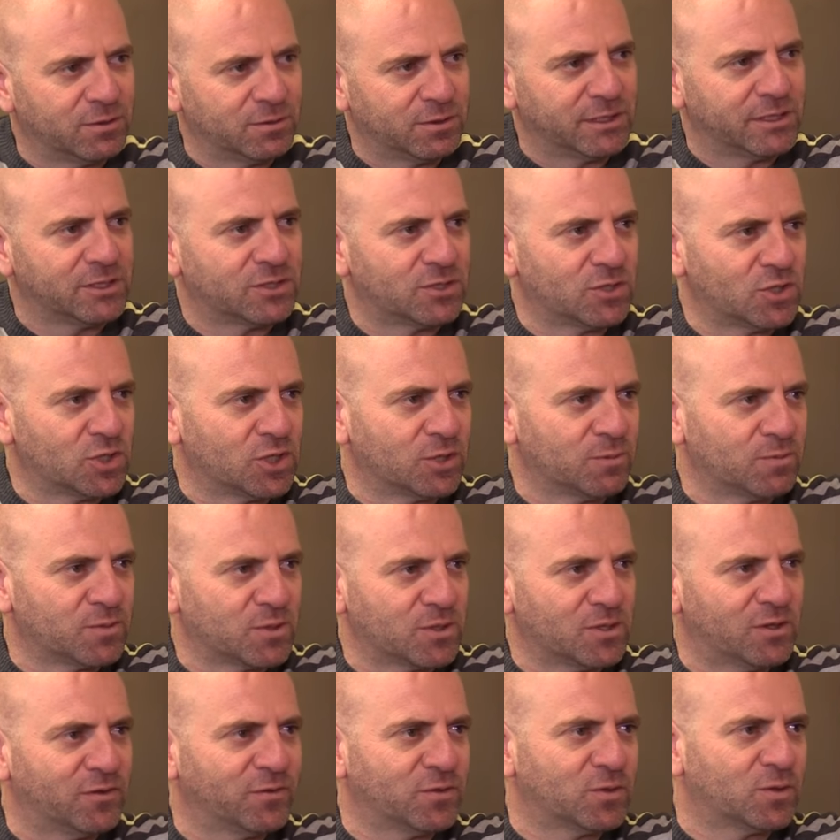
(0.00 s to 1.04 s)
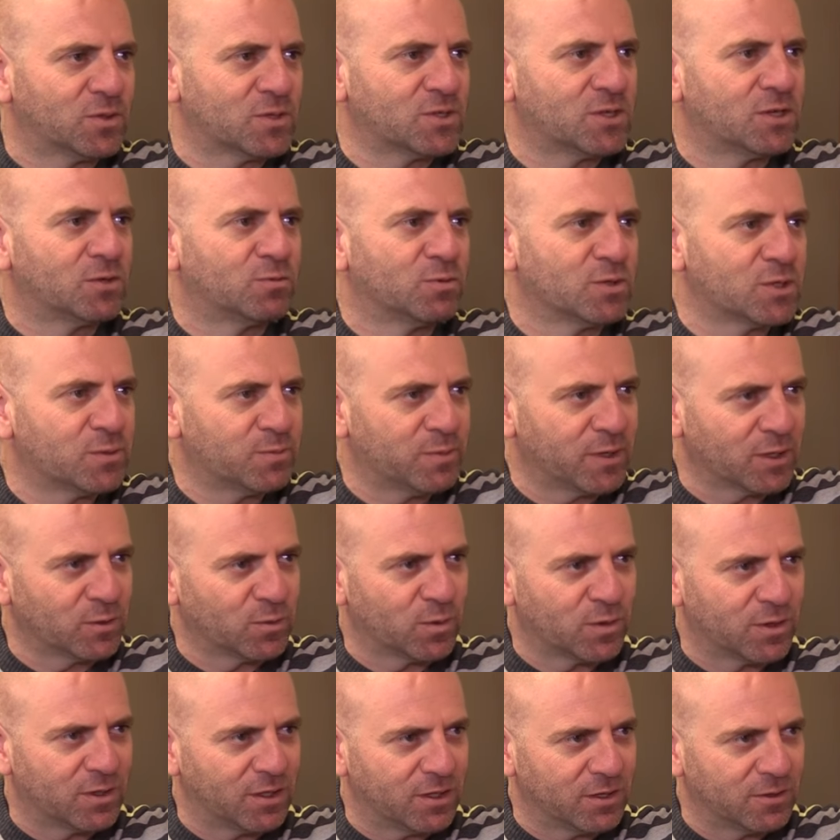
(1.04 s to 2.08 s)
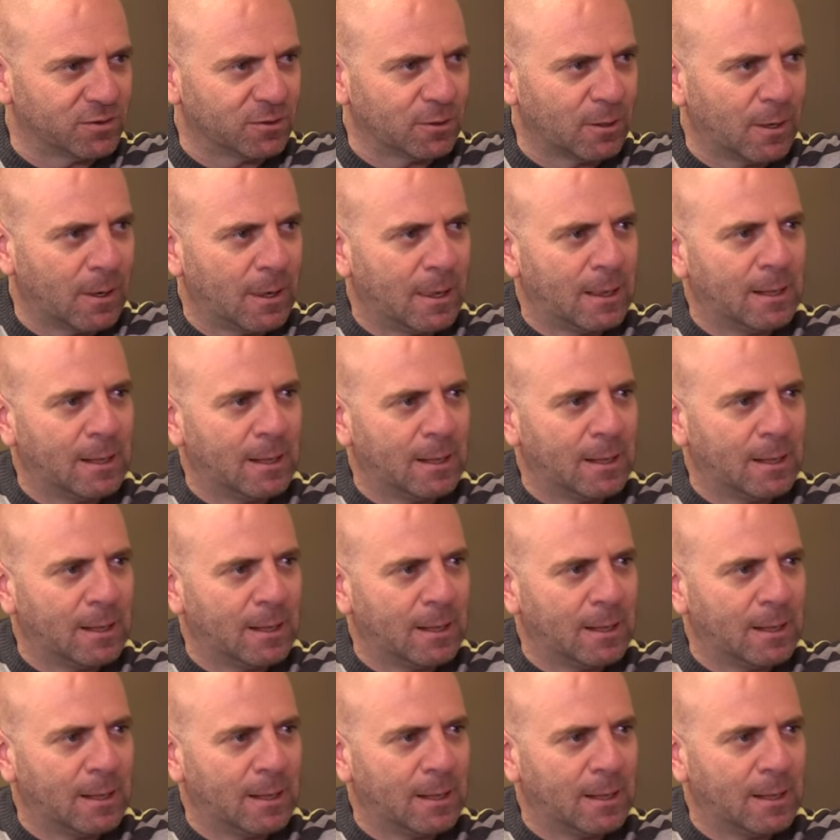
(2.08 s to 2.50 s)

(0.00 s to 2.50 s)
relationships of trust and respect with the other,